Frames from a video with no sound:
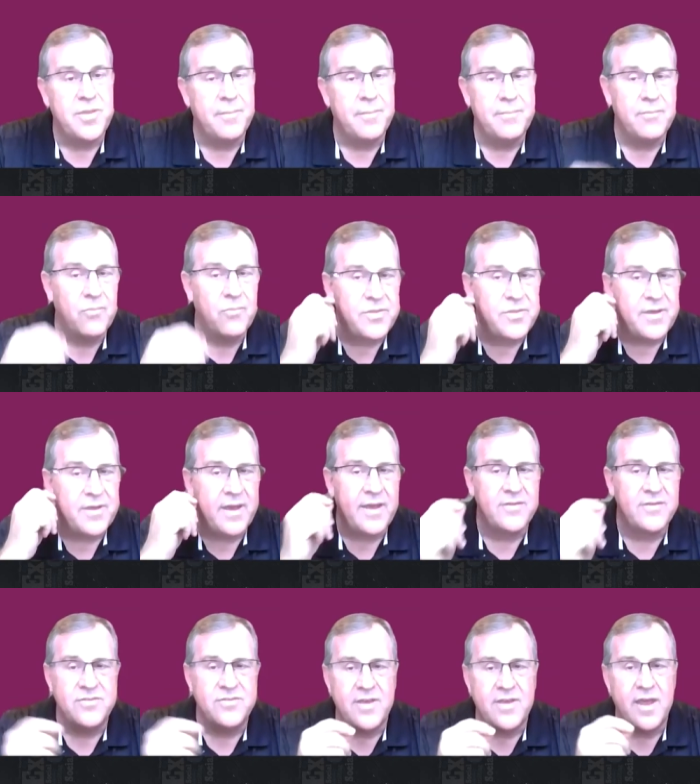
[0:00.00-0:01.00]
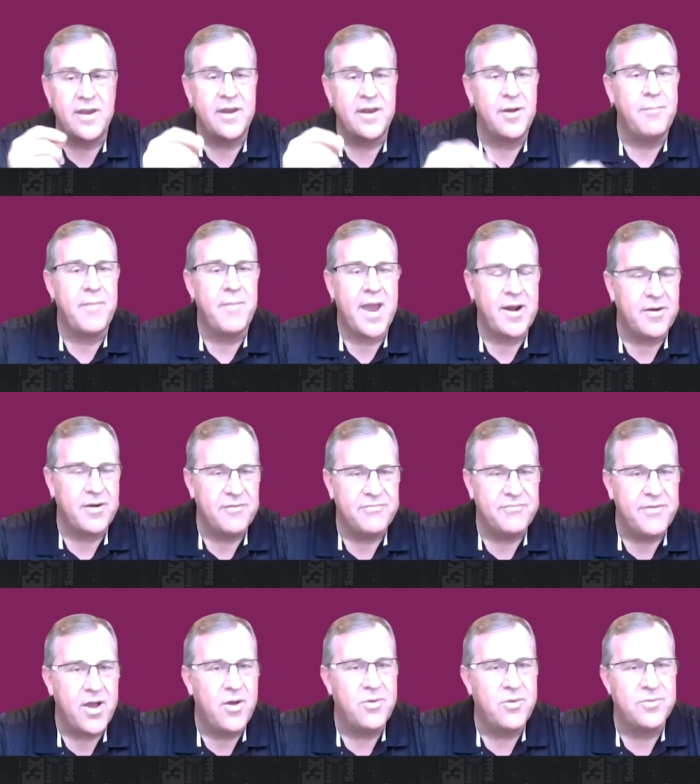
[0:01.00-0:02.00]
with a, with a headset and a
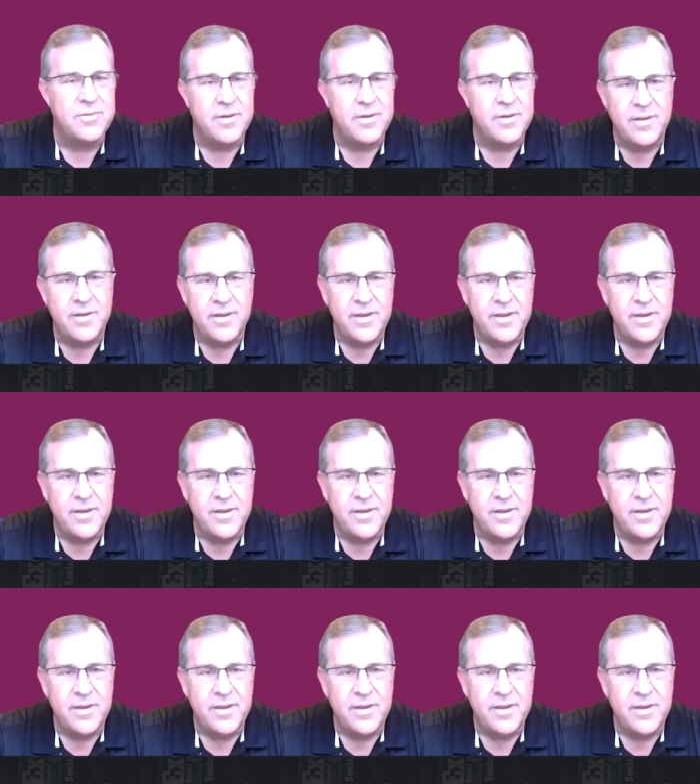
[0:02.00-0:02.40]
microphone,